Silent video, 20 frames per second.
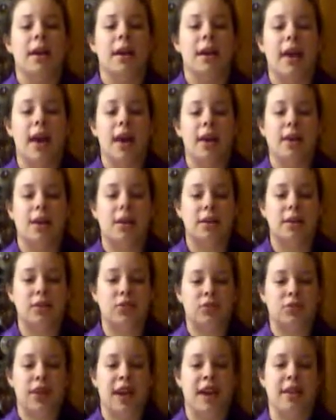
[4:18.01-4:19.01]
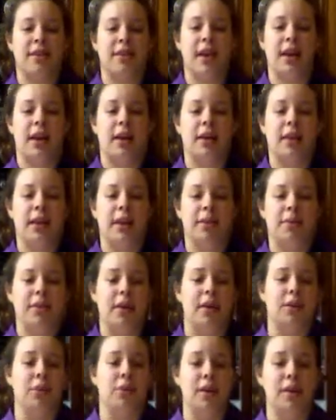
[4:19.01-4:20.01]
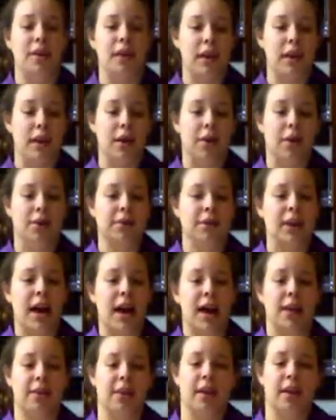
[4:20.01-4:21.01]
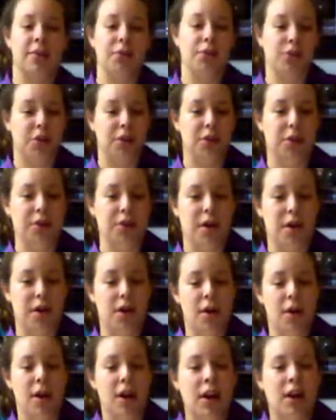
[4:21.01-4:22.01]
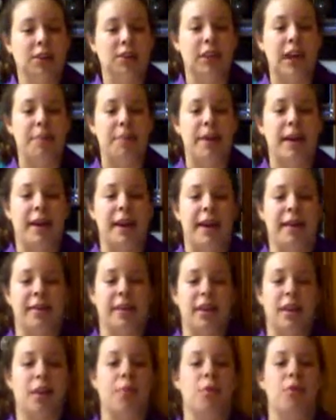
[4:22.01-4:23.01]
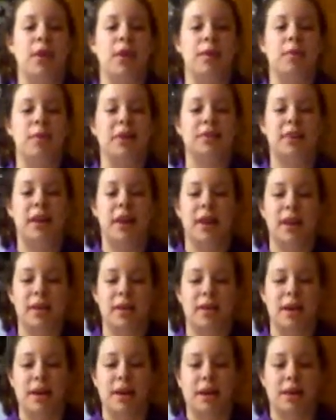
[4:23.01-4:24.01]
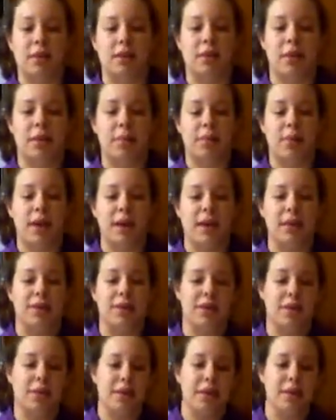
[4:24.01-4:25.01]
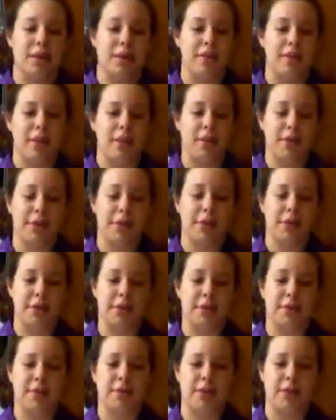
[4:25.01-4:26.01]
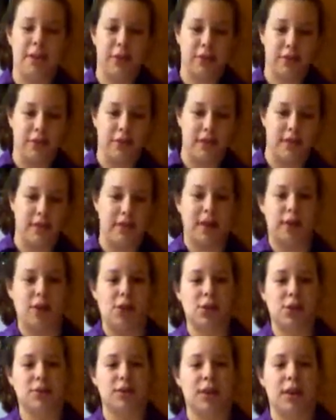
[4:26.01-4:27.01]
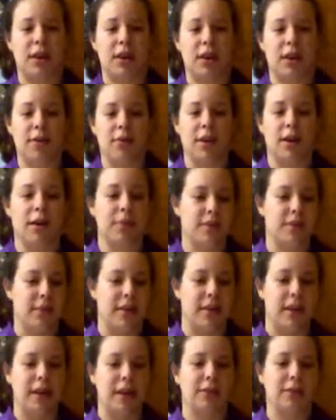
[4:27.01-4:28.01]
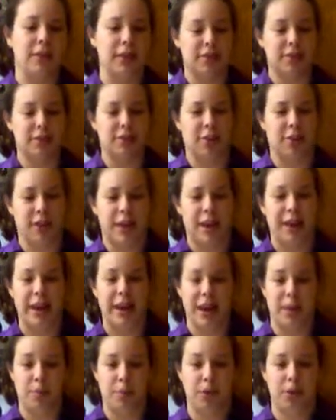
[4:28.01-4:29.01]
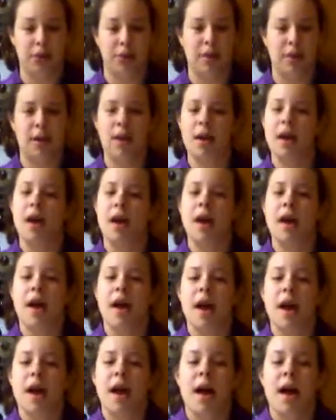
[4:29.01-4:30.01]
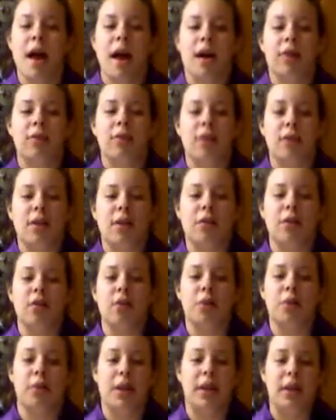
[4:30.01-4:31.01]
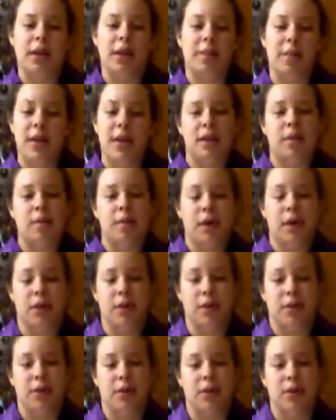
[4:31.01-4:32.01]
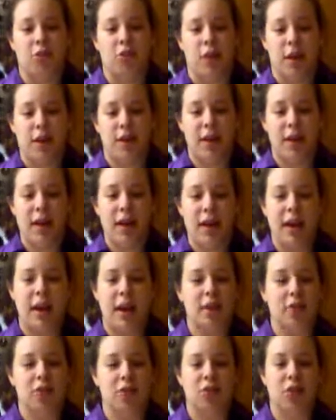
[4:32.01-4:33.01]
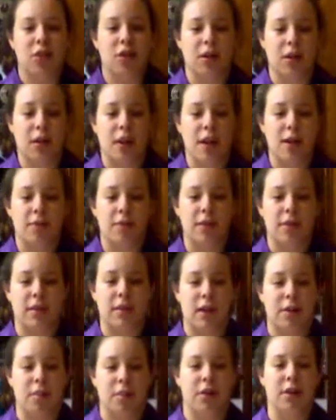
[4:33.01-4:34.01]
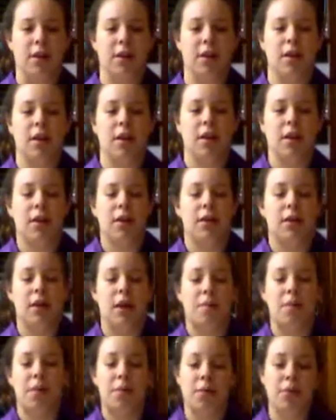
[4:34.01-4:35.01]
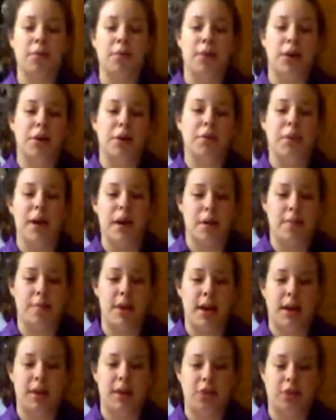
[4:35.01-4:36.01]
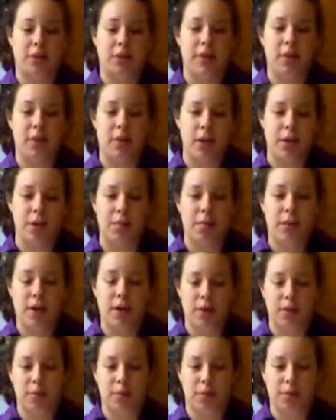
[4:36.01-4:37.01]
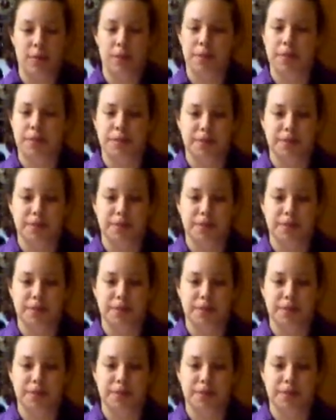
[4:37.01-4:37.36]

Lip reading: Cake artistry has taken leaps in recent years, as I am sure you know, shaping cakes into pretty much anything including bunnies, toilets, humidors, featuring cigars, and even up-to-scale disc jockey tables. As long as you are willing to pay the price for an extravagant cake to show your love to someone will find a way to make your dream come possible.